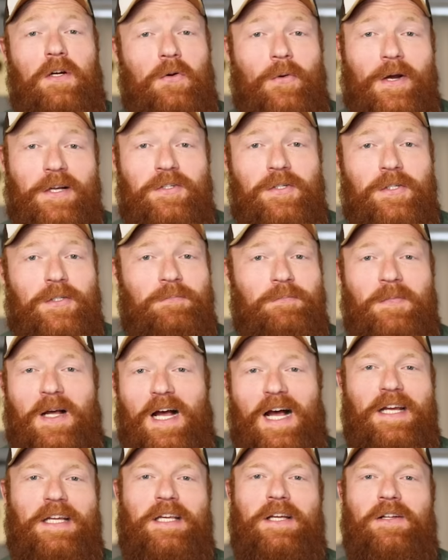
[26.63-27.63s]
A question
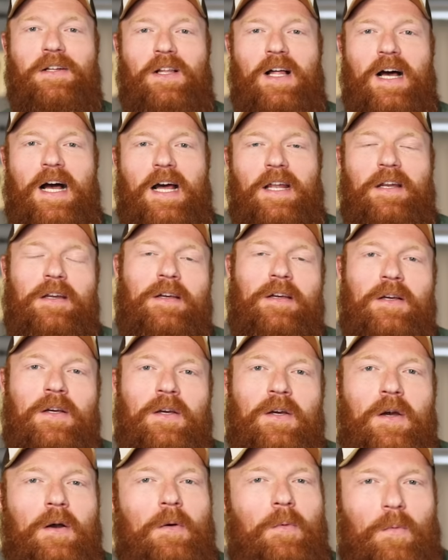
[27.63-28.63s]
I get a lot.
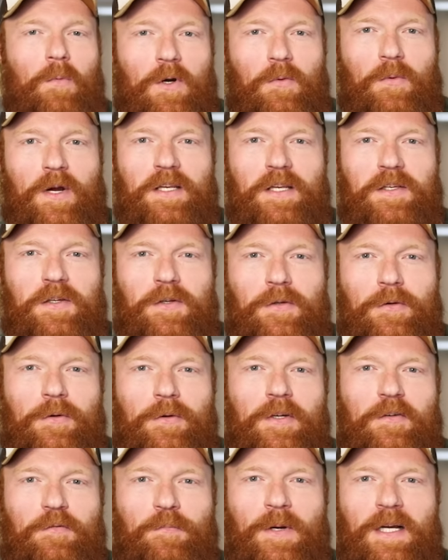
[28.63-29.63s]
What do I do
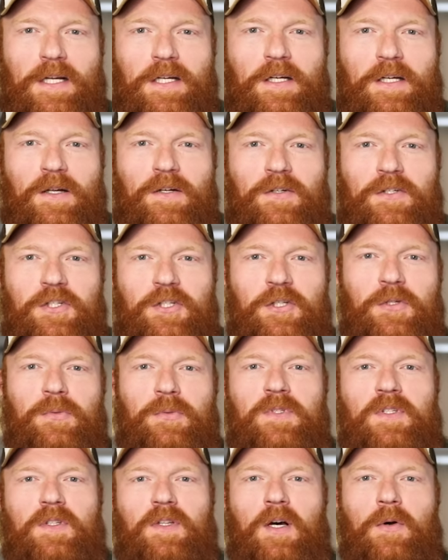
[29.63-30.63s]
if my gun
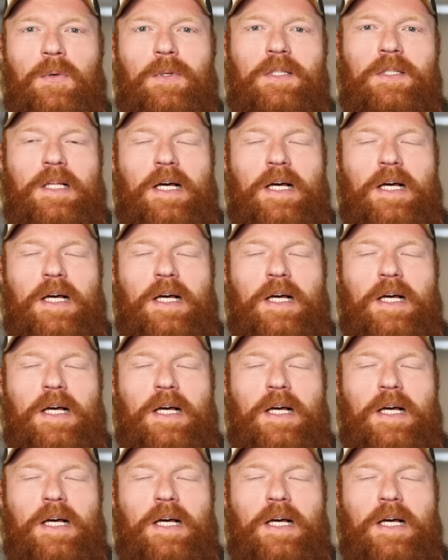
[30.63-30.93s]
shoots low and